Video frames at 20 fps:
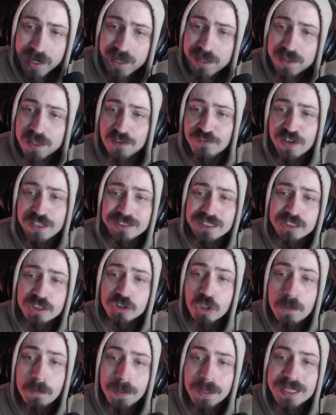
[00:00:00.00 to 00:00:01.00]
The effect is
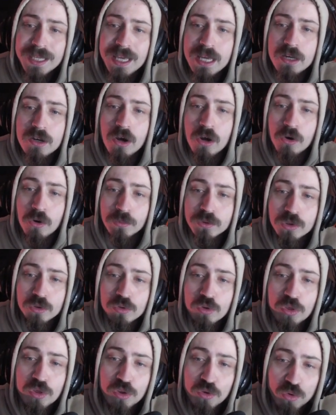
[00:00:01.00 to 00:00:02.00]
duplicated on up to
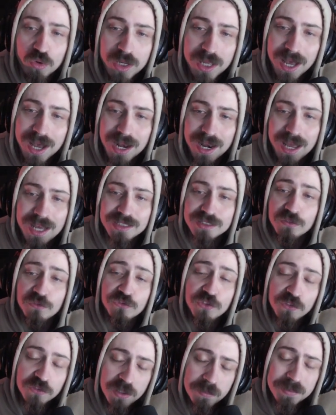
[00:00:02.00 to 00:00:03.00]
3 allies at
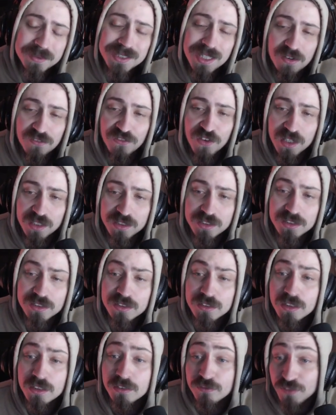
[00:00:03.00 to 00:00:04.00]
50%
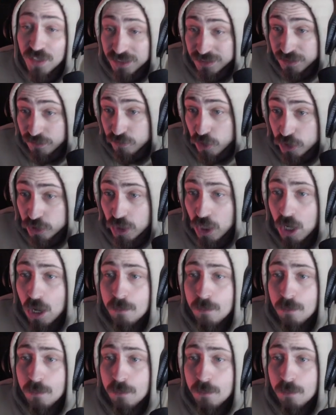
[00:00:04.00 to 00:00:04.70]
effectiveness,